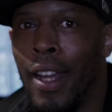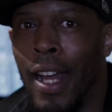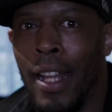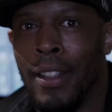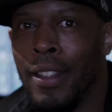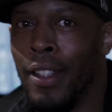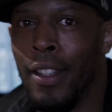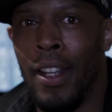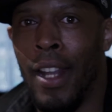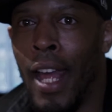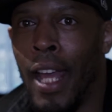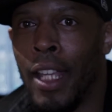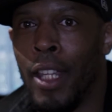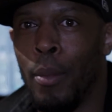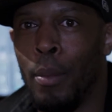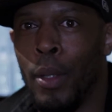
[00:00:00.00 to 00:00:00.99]
I didn't
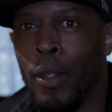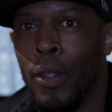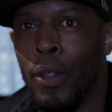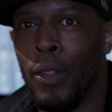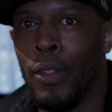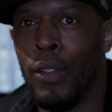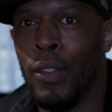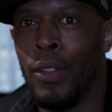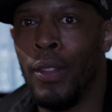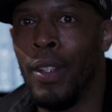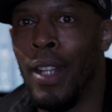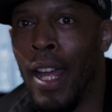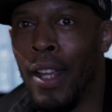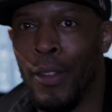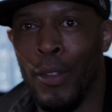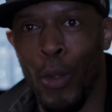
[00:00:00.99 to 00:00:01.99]
like it because
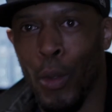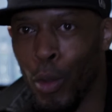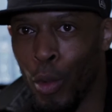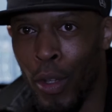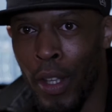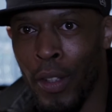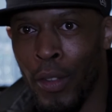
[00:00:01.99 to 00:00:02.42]
like Soul Train